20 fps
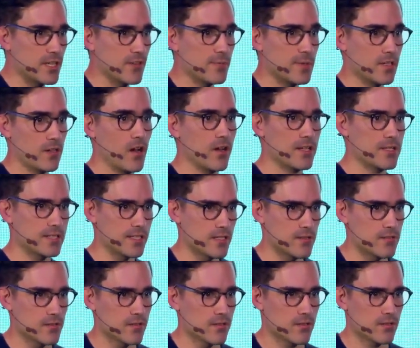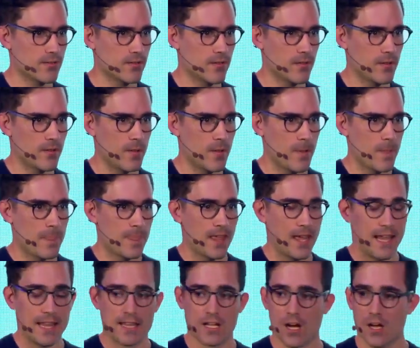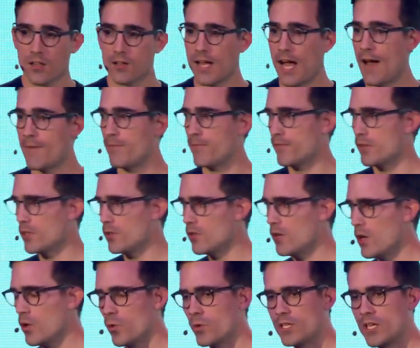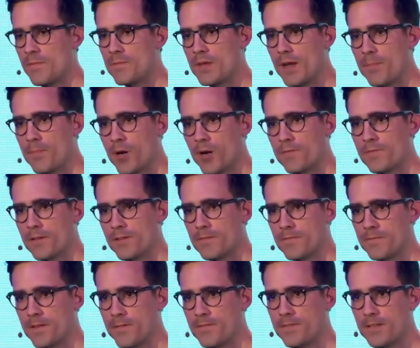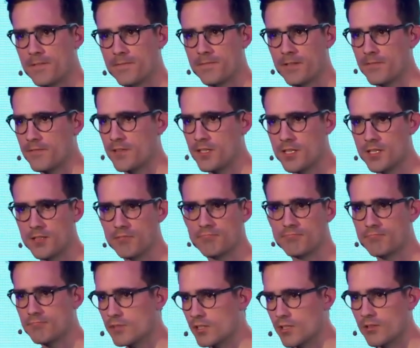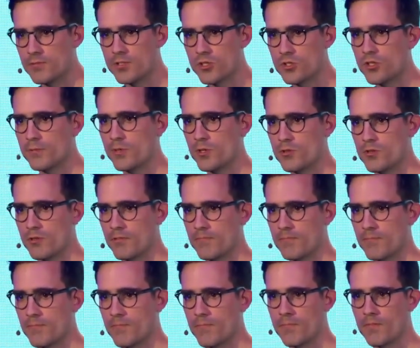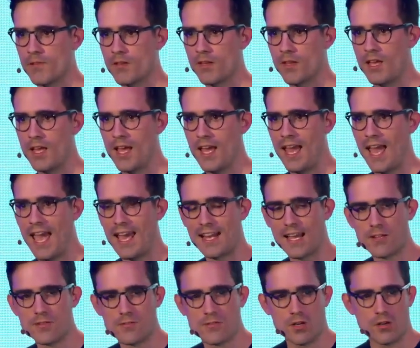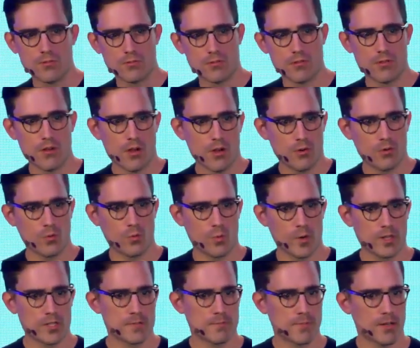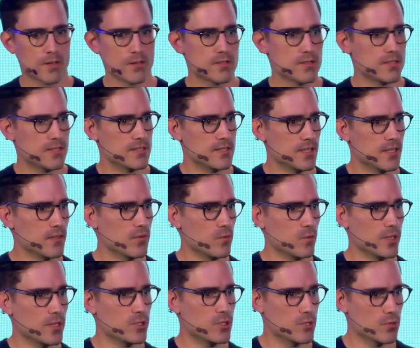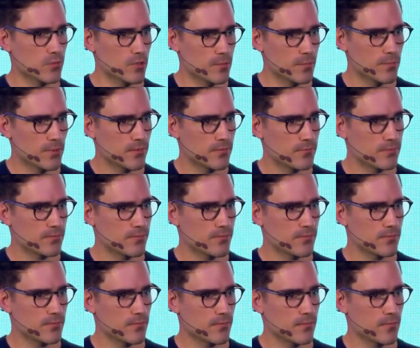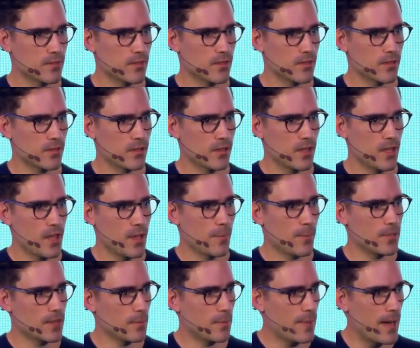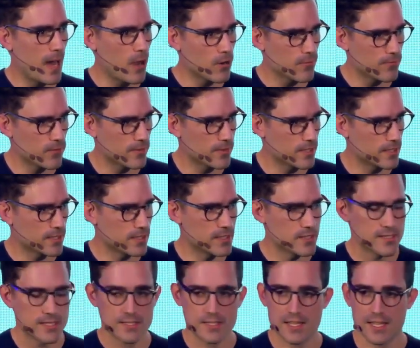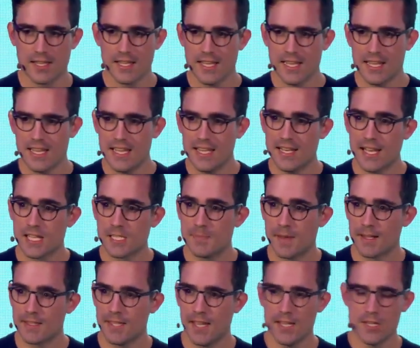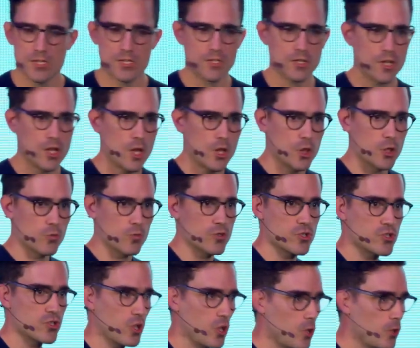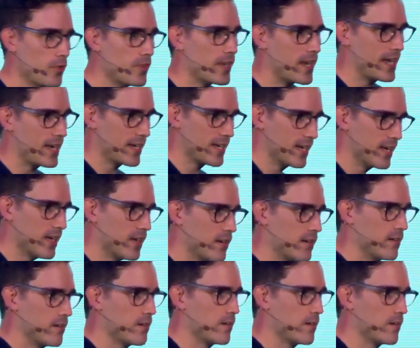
give me an honest answer, and the other half of you would give me a perfect 50-50, distribution. And I don't know which person is in which group. But the powerful thing is that in expectation, the result that I get